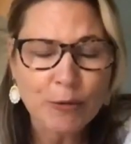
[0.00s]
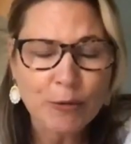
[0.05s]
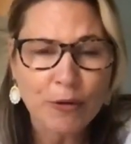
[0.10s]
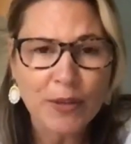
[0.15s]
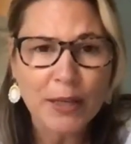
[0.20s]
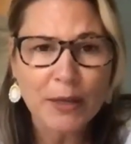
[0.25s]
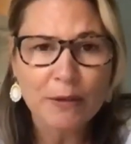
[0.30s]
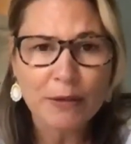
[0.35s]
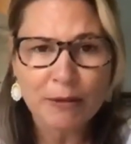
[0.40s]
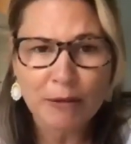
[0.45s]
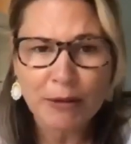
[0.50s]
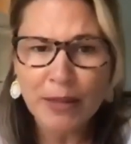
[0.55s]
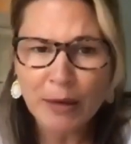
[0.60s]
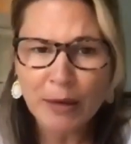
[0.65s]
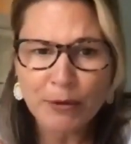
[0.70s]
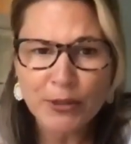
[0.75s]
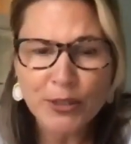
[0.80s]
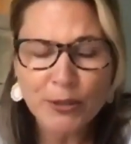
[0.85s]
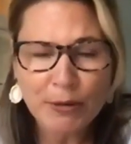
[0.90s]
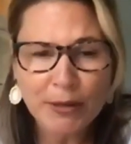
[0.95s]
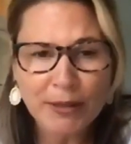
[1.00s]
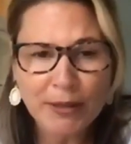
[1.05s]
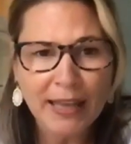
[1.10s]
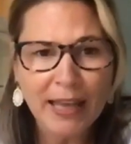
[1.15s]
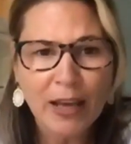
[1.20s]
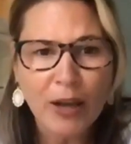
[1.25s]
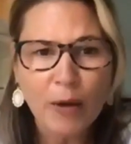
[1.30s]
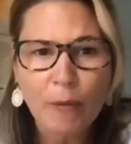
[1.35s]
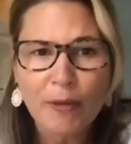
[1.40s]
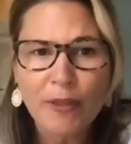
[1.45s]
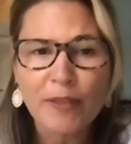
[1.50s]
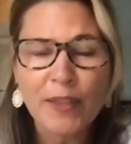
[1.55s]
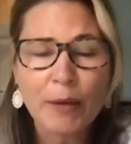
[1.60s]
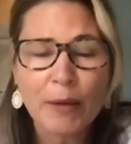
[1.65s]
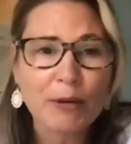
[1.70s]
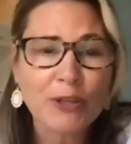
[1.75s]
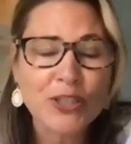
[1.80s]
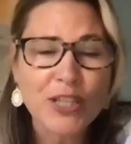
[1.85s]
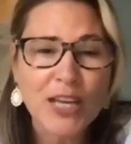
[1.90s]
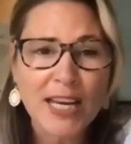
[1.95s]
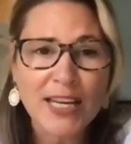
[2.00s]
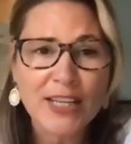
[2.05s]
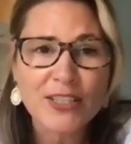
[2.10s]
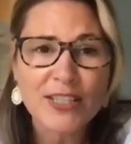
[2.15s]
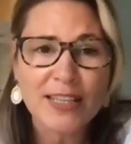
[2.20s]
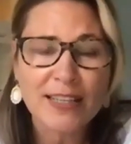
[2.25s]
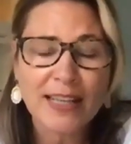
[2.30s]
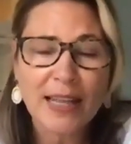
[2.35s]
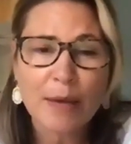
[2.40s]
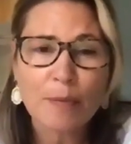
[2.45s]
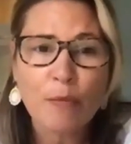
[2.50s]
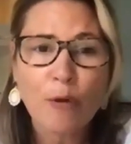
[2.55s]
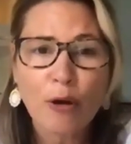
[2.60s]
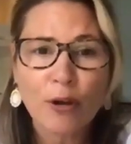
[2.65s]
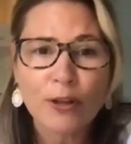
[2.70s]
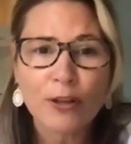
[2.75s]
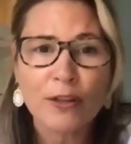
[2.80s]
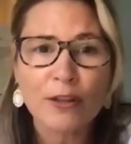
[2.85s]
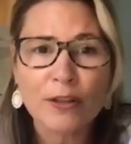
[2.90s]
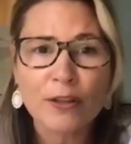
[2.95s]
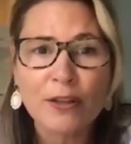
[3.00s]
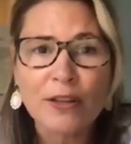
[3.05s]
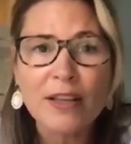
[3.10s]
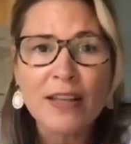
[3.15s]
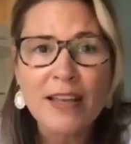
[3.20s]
what they were doing that, whether they were changing their model,